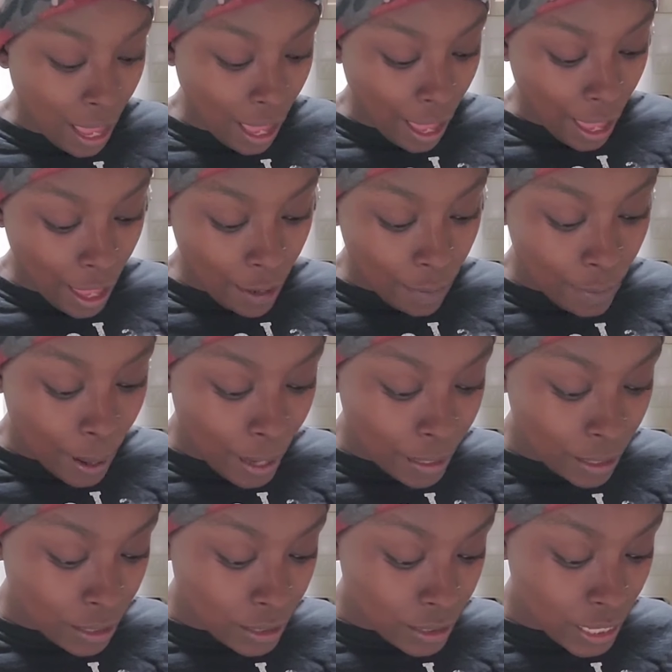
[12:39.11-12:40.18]
I have
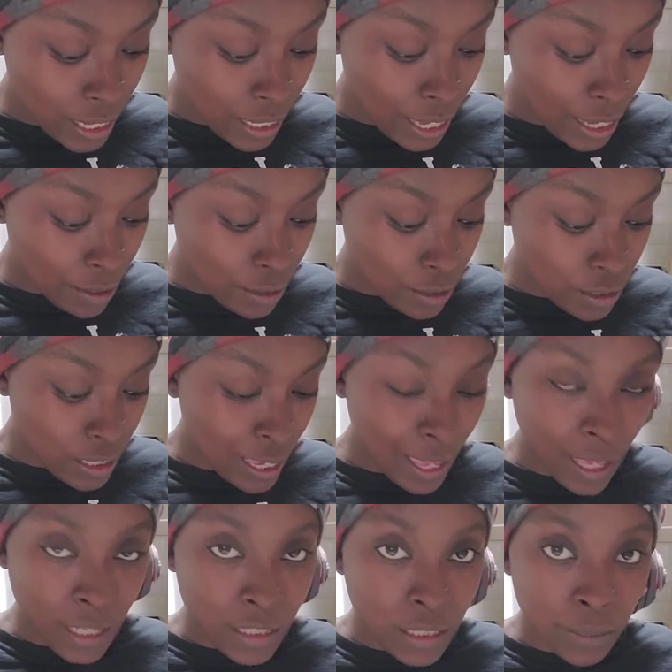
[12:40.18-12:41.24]
products that caters to
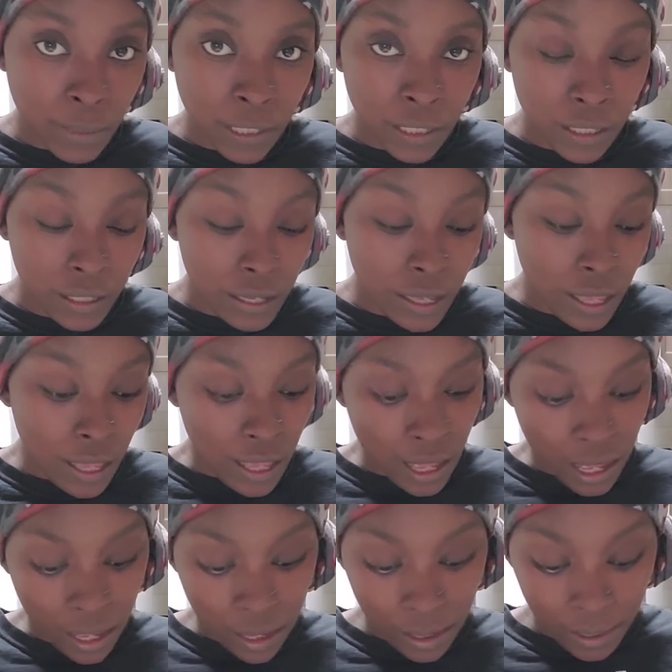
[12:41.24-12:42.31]
eczema,
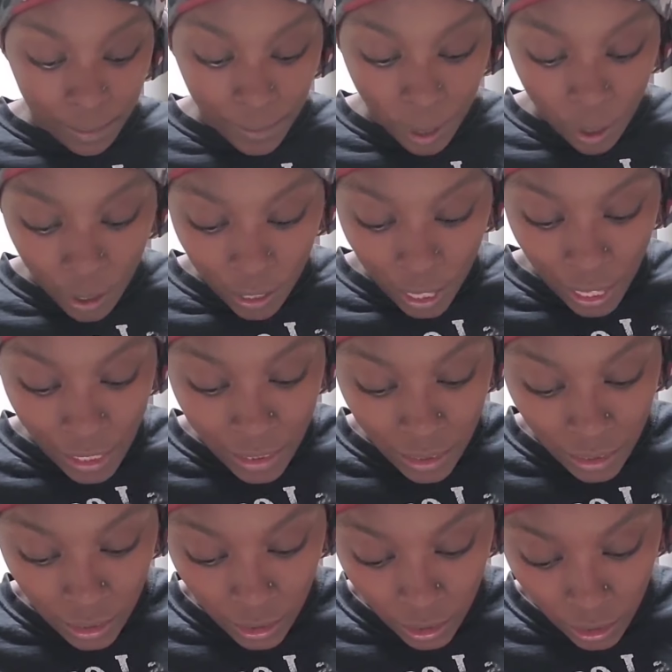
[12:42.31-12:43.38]
all kinds of
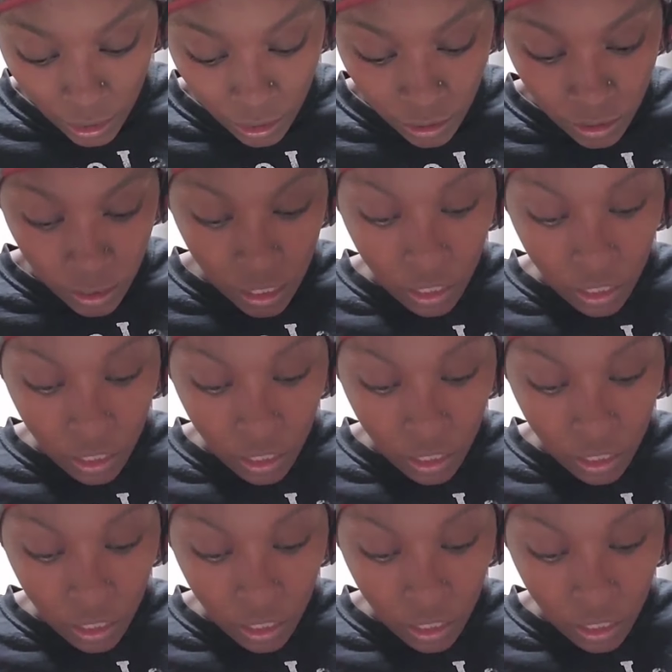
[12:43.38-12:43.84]
things.